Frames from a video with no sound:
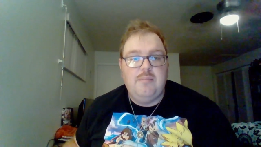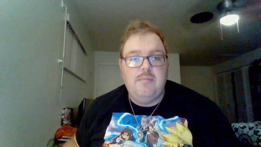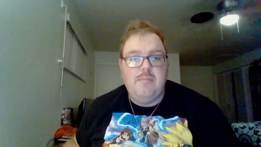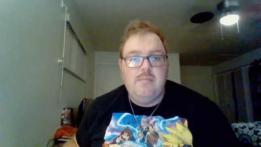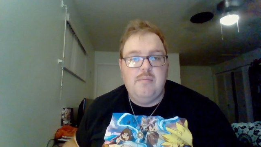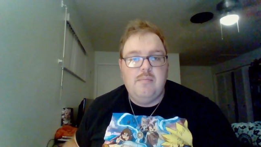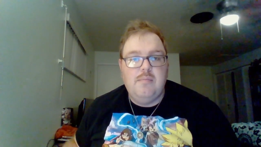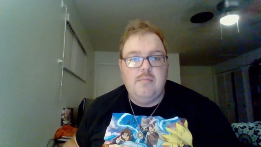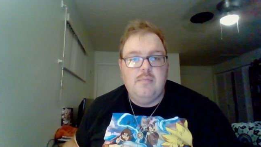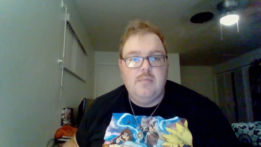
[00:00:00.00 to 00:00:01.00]

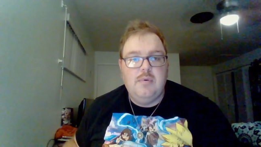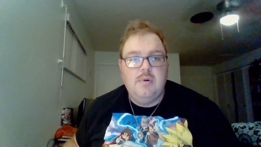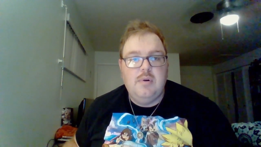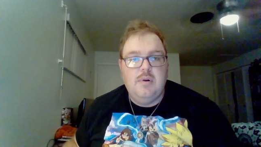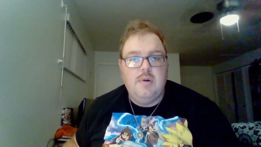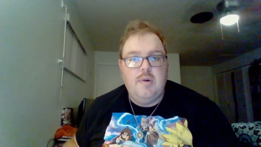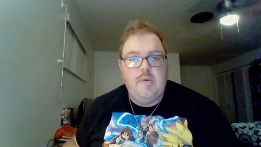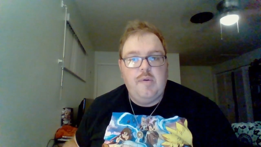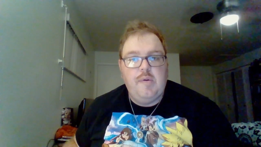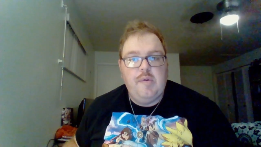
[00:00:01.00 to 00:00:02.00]

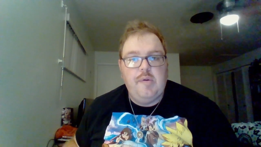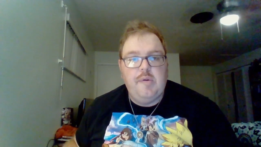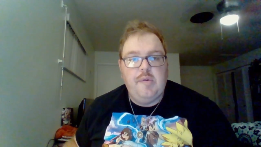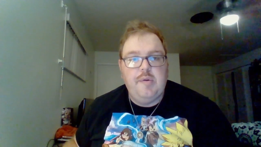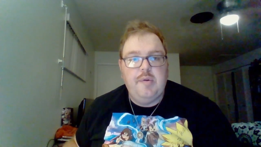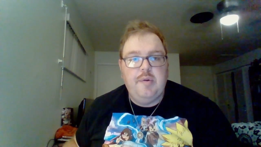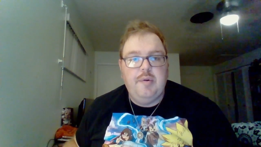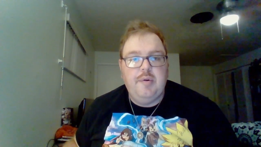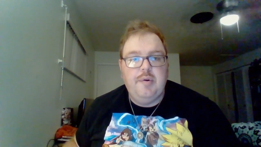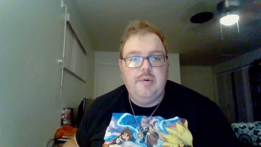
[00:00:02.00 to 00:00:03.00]

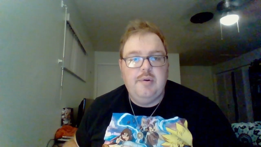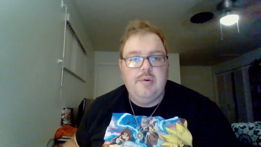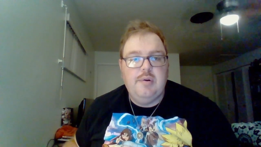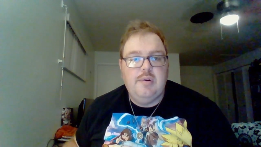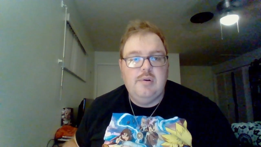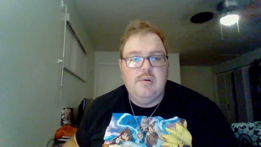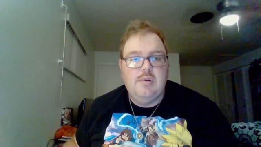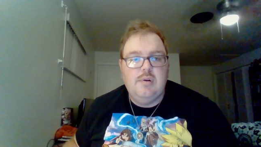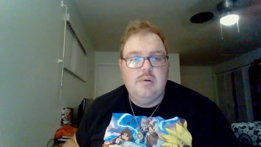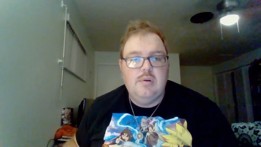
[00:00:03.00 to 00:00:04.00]

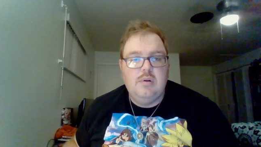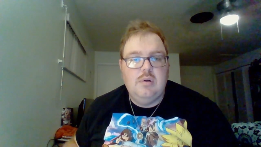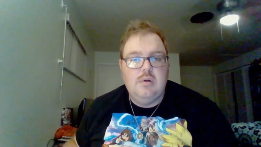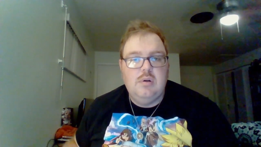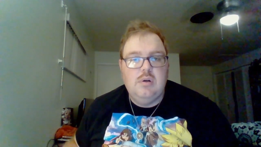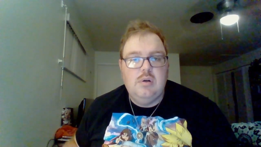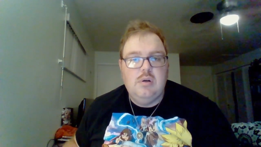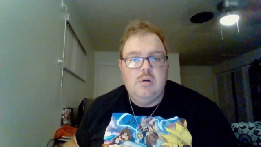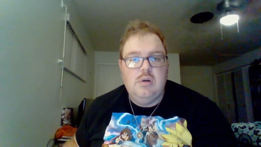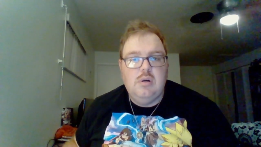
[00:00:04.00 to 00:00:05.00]

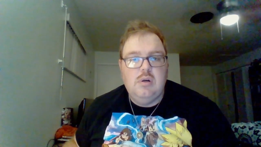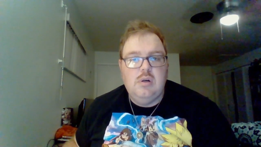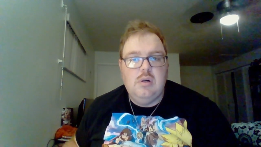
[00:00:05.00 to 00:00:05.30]
Nobody speaks.